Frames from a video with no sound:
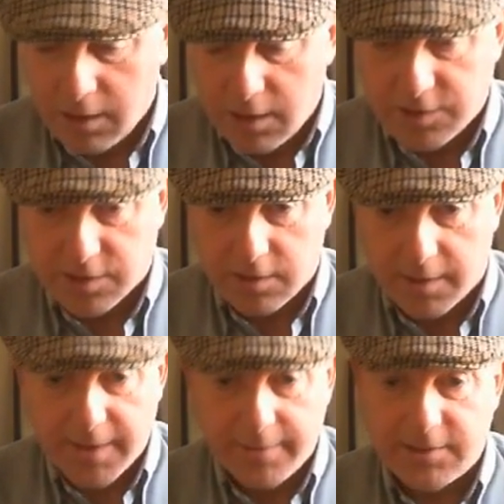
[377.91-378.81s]
So I'm
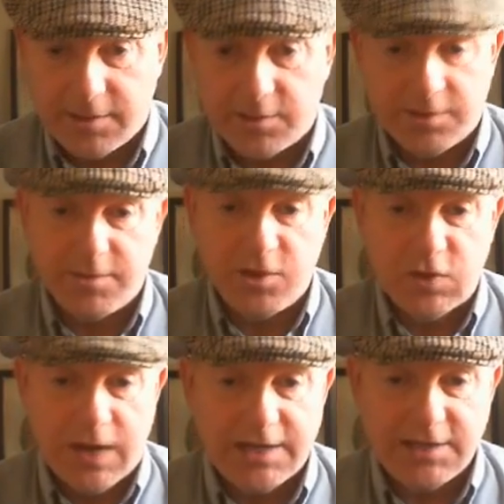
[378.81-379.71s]
coming to this with some
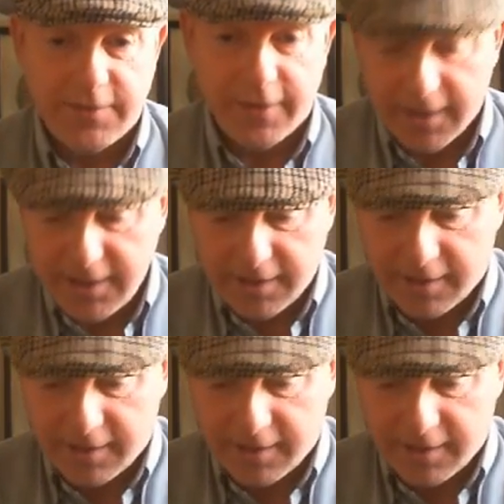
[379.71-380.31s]
neutrality really.